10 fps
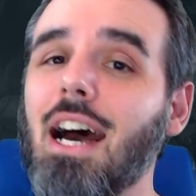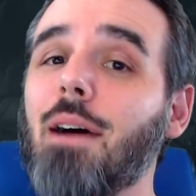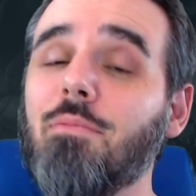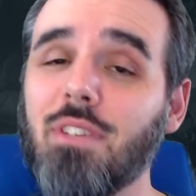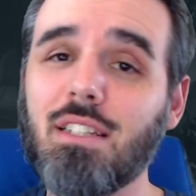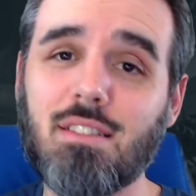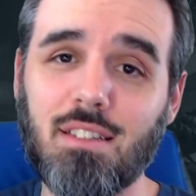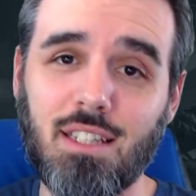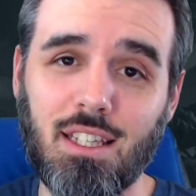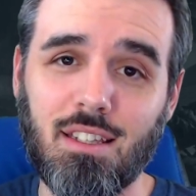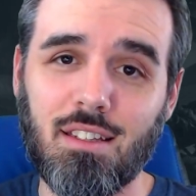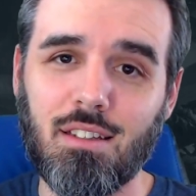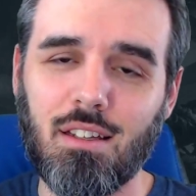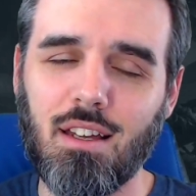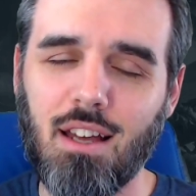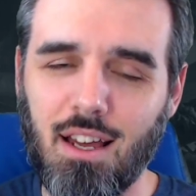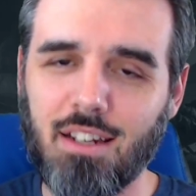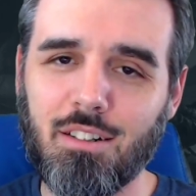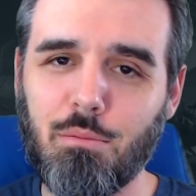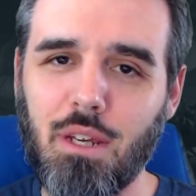Obviously,
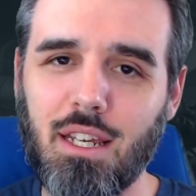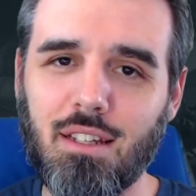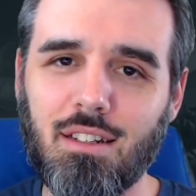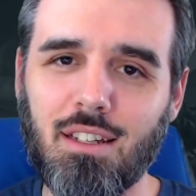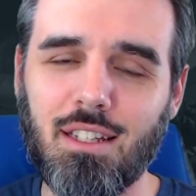Iron Man